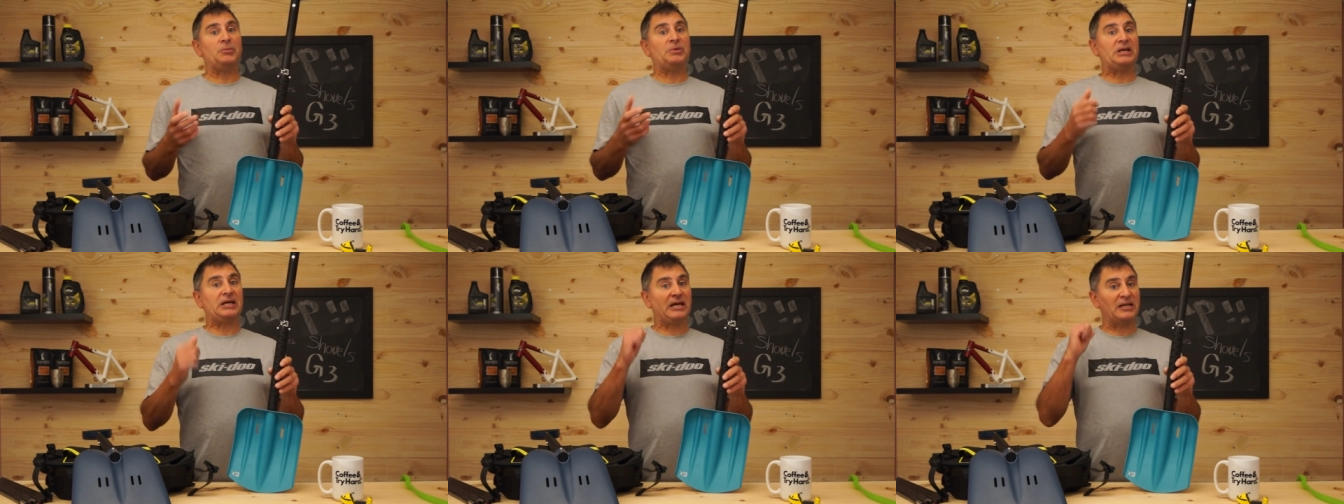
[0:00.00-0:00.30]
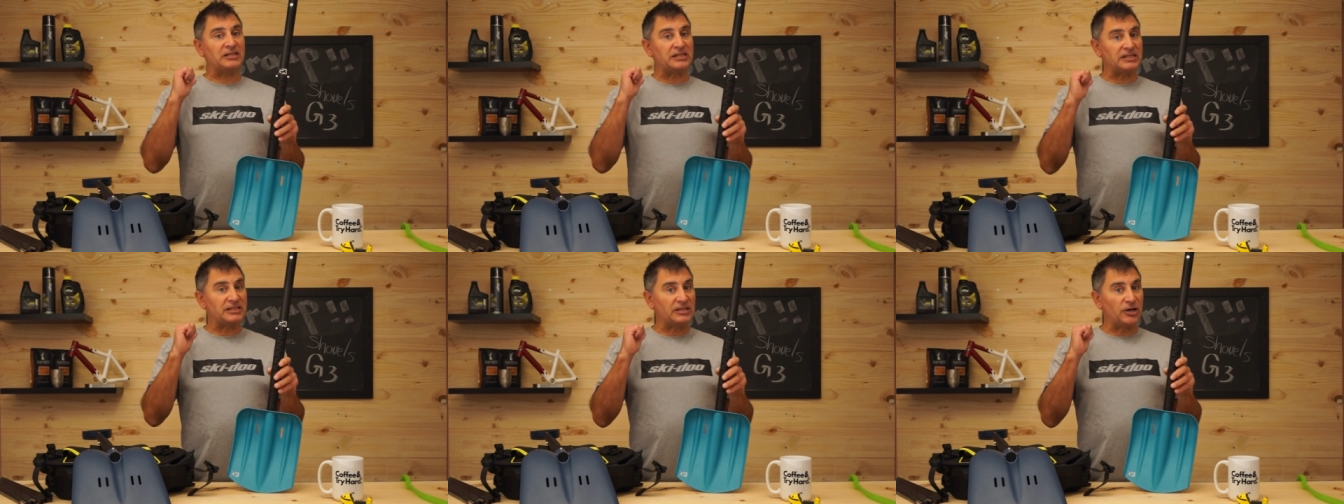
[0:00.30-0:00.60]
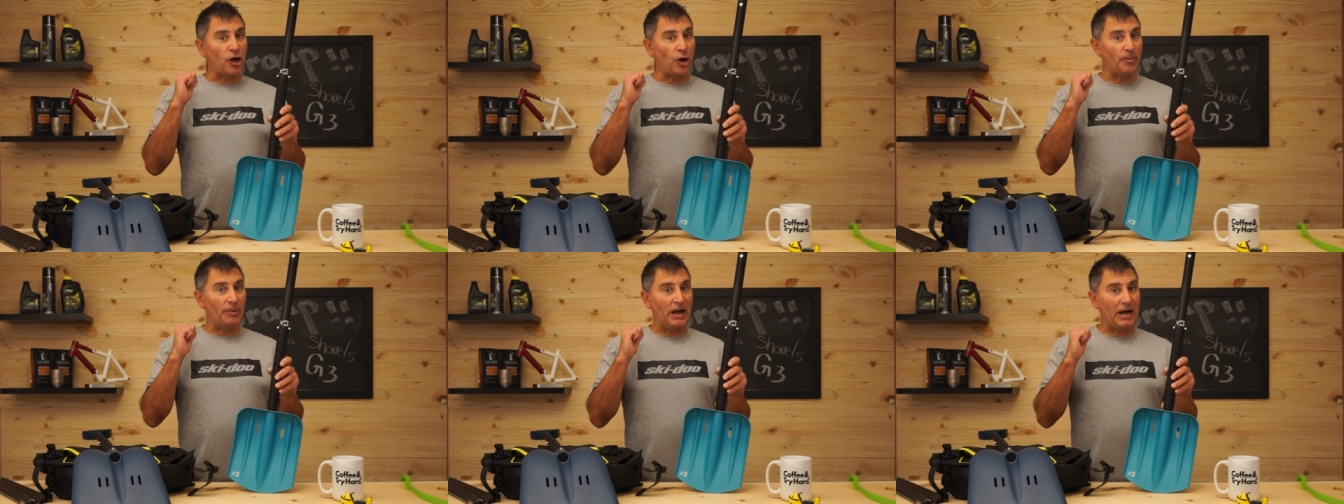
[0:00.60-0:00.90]
because it's
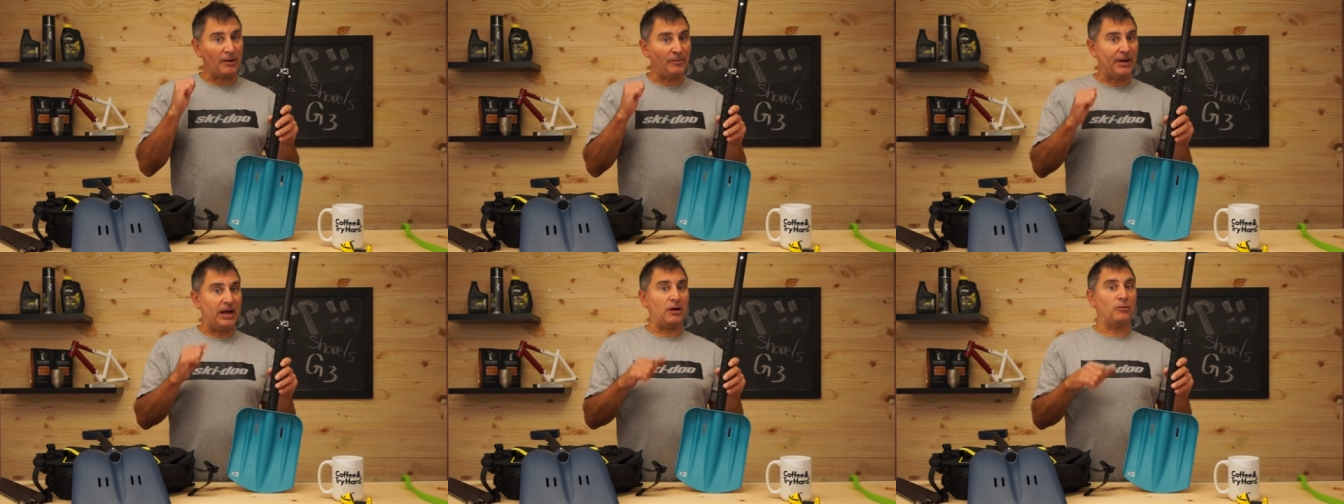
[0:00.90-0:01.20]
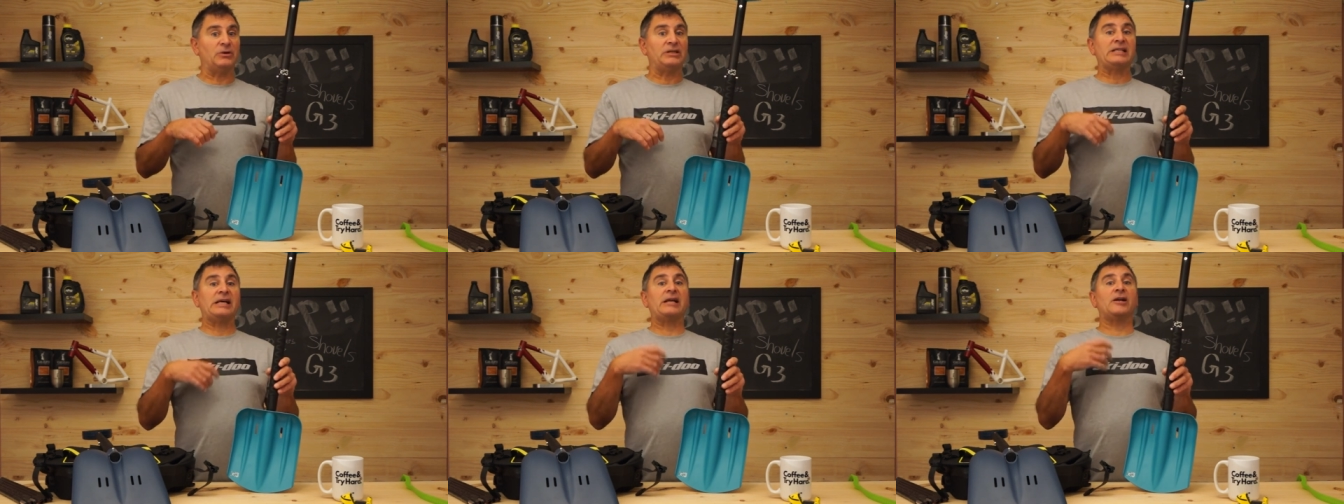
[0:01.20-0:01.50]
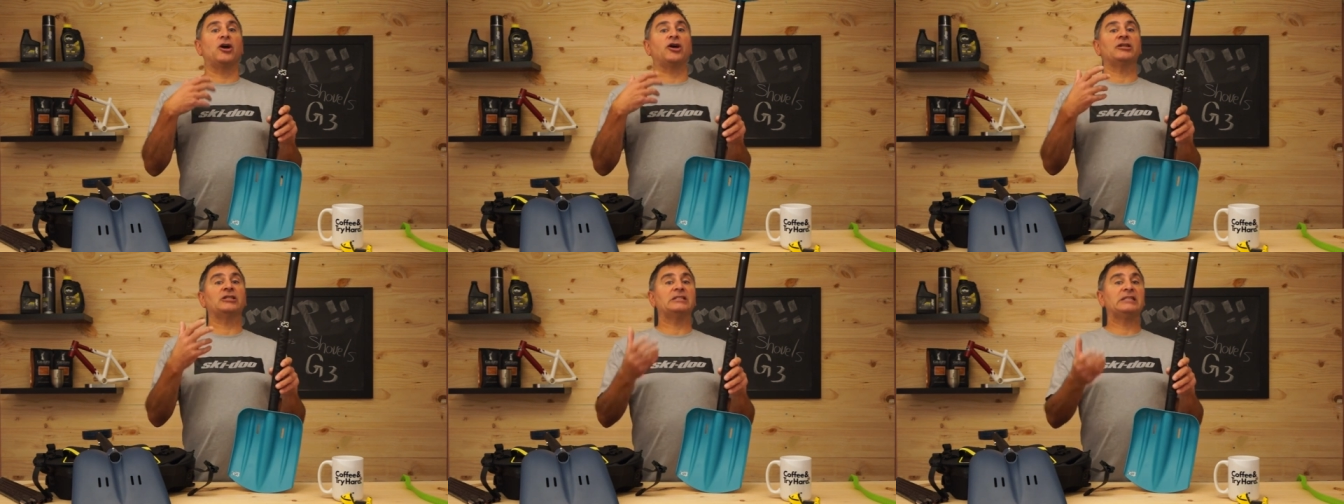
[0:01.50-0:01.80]
in our backpack, we tend
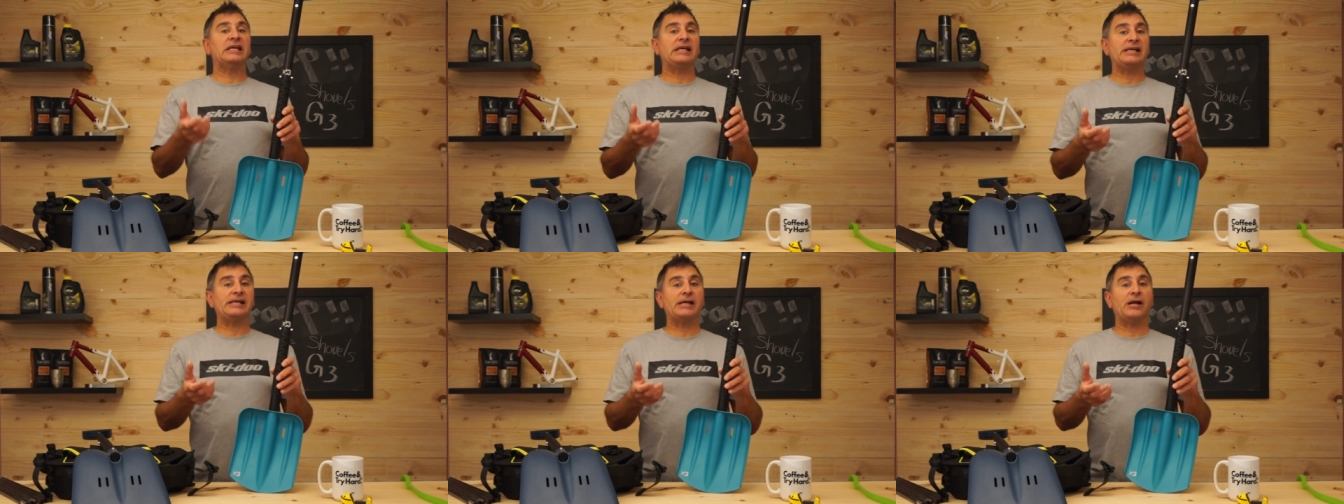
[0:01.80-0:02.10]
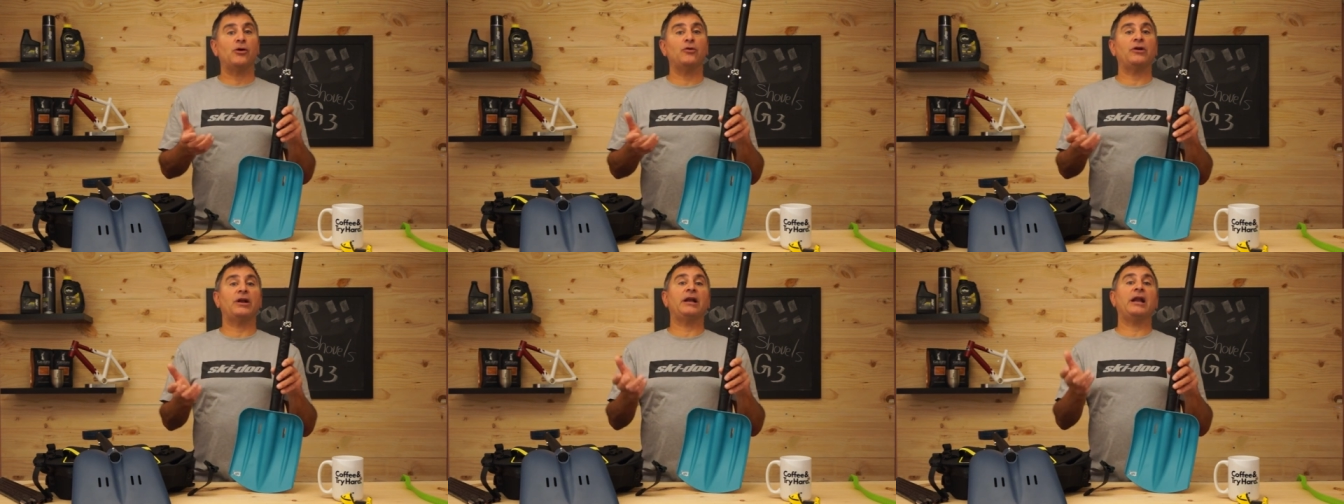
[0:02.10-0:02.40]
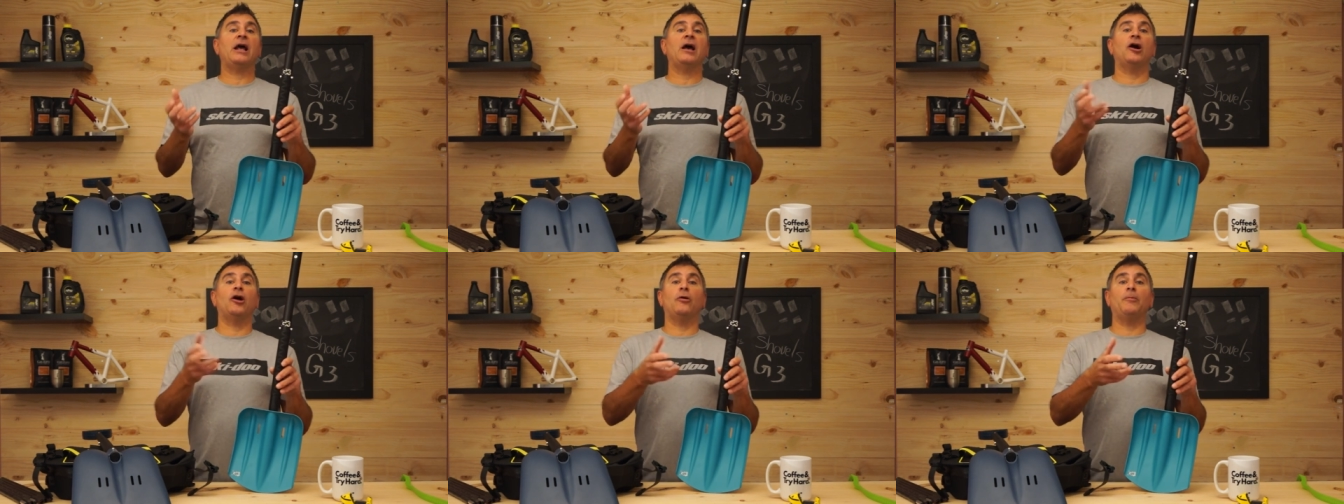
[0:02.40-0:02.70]
not to take it out and
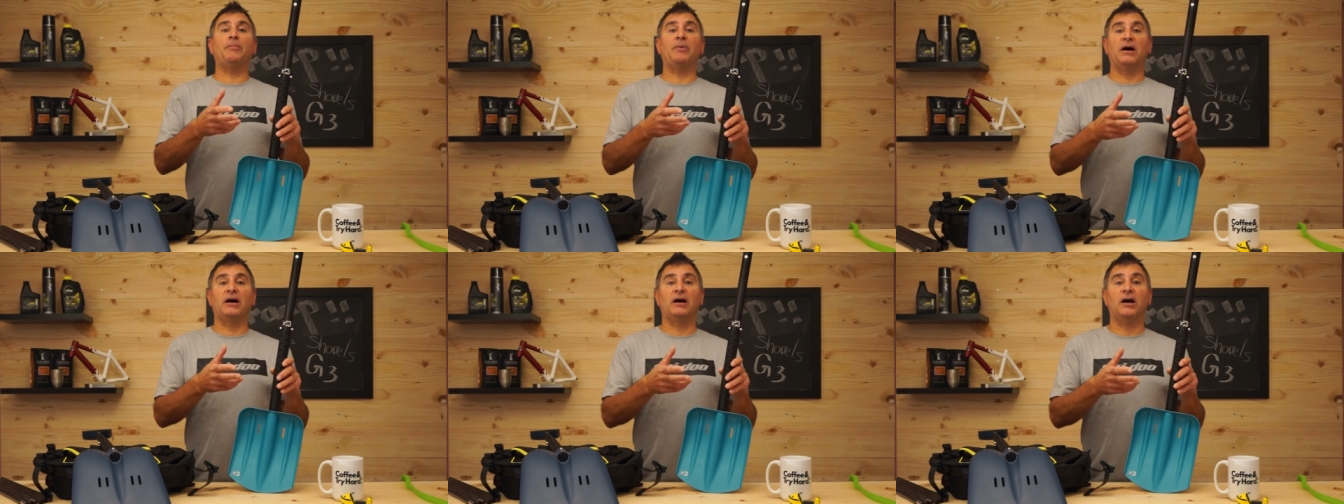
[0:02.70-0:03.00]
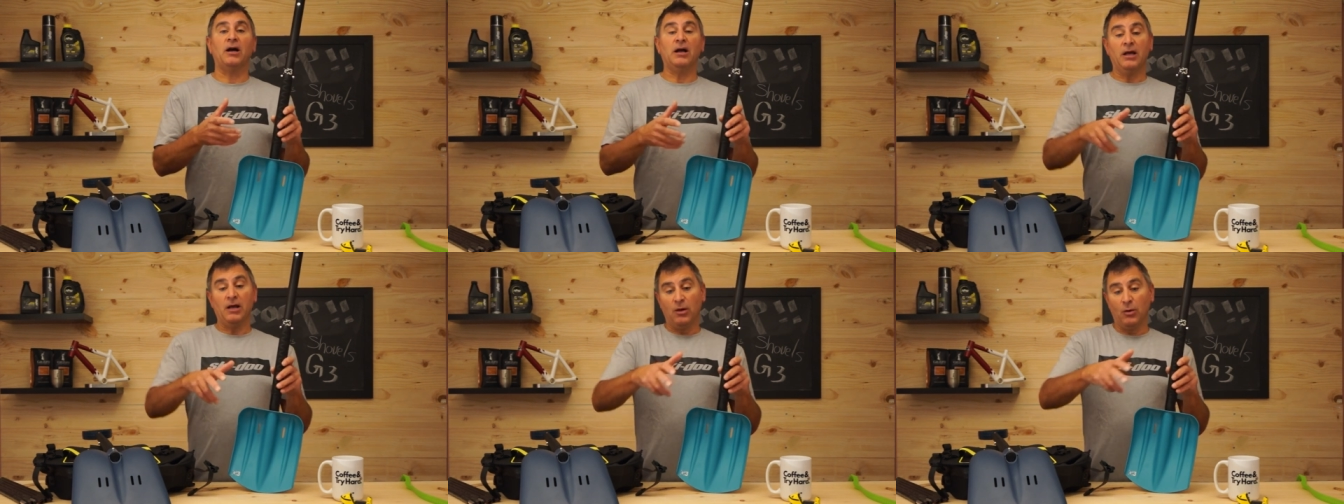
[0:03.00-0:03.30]
help out uh,